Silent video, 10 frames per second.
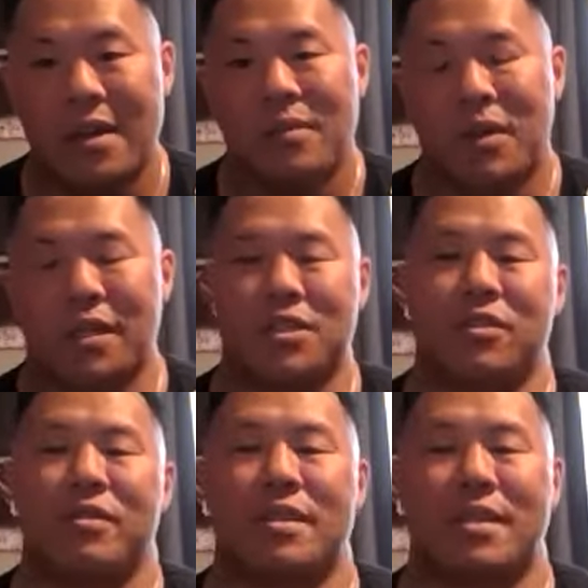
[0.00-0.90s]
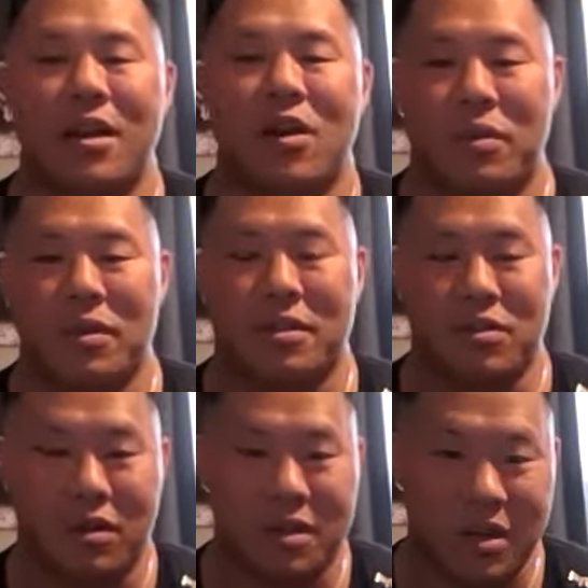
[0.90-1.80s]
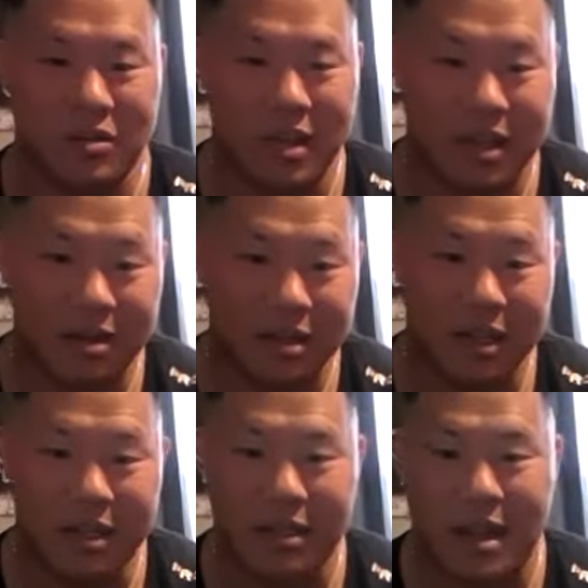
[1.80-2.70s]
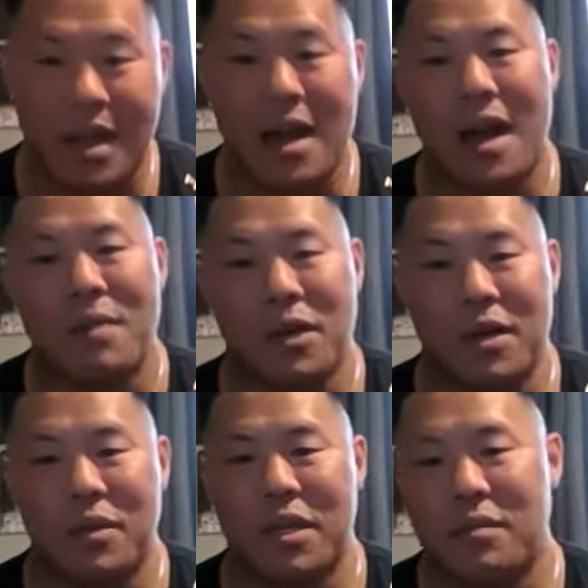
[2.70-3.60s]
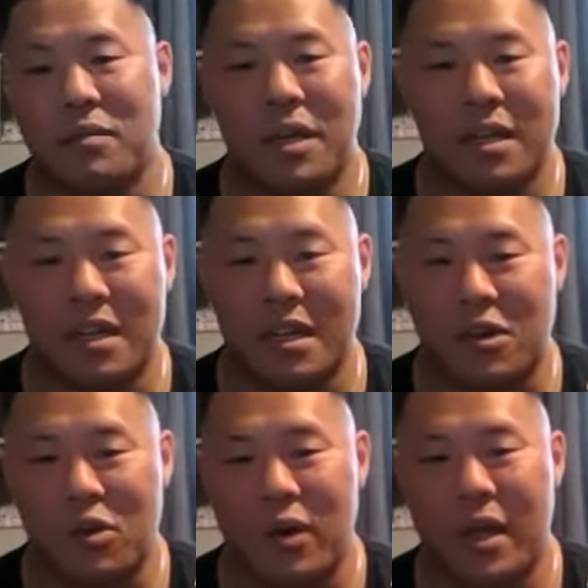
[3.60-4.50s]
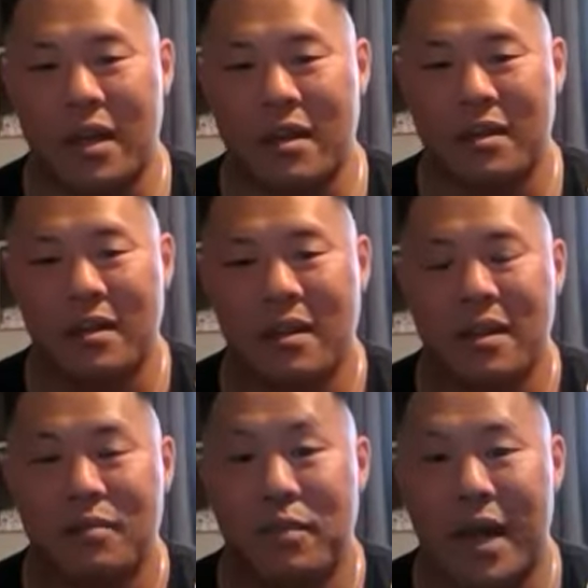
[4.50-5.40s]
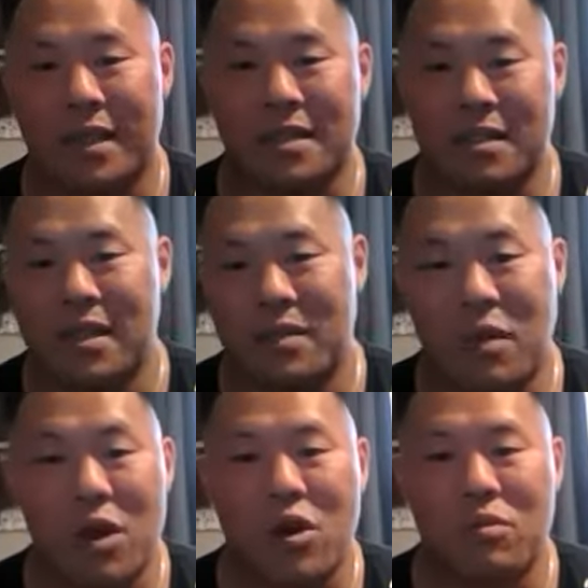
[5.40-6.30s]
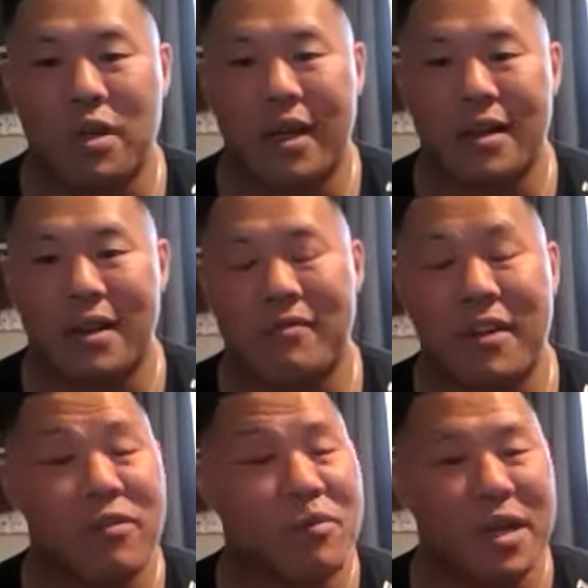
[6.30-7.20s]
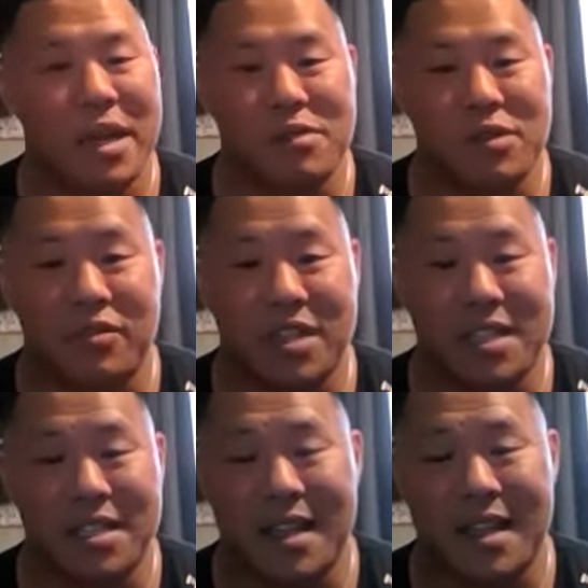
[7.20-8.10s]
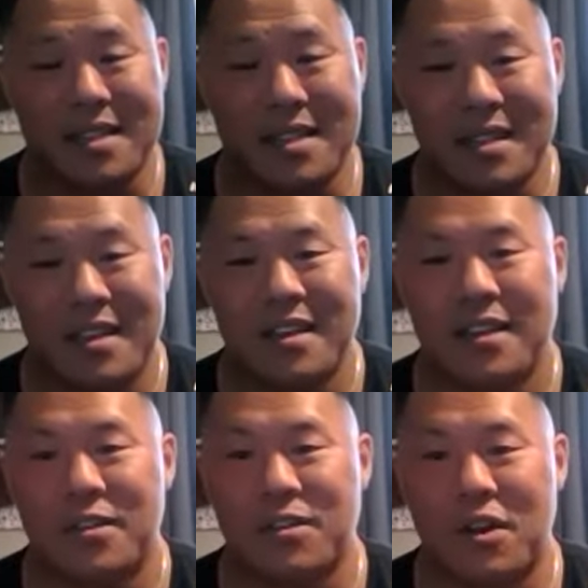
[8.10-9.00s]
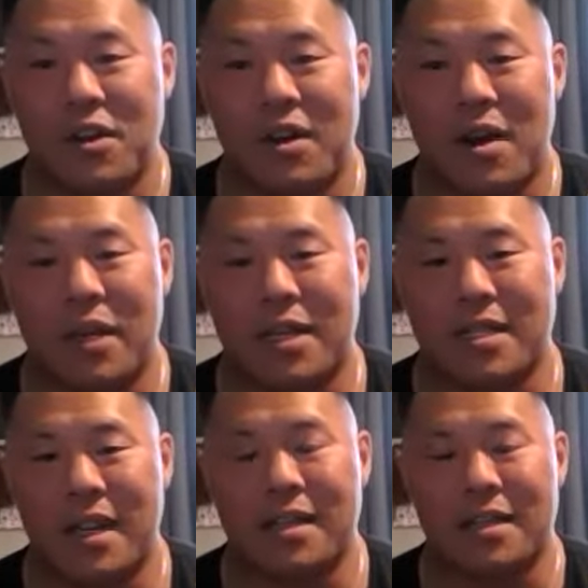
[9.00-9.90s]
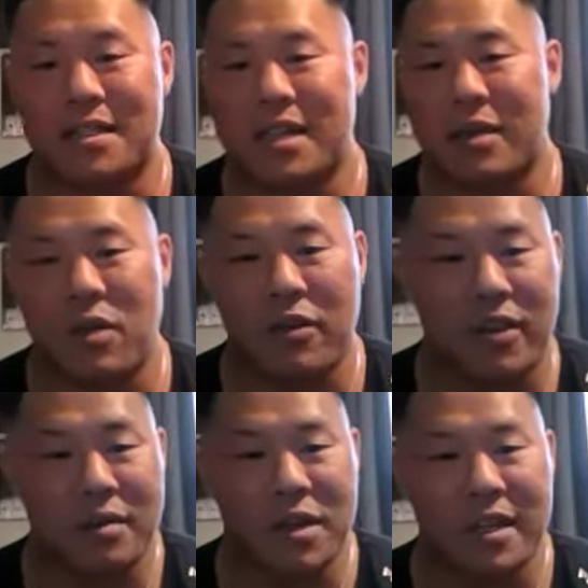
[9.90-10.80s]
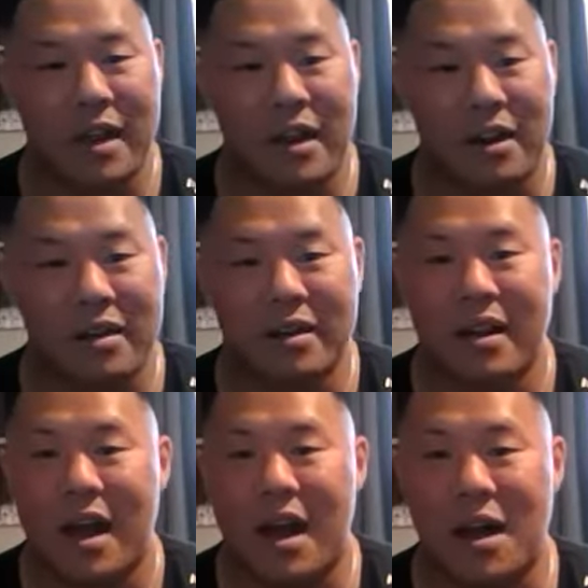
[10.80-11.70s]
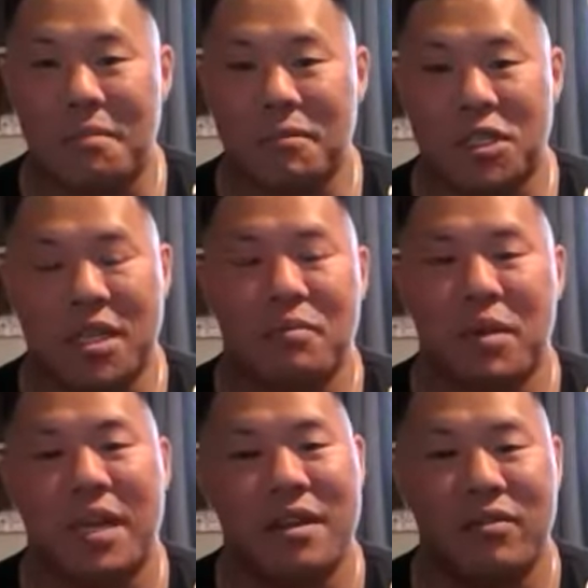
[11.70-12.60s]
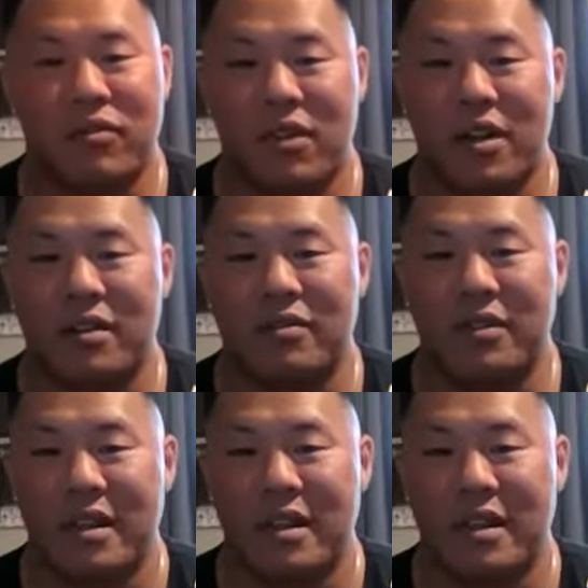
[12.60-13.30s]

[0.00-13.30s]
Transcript: but as soon as they open the doors over there, like I'm going to be competing in Korea, back to like my homeland. I've never been able to visit since. So I'm excited to take my family there, just compete in front of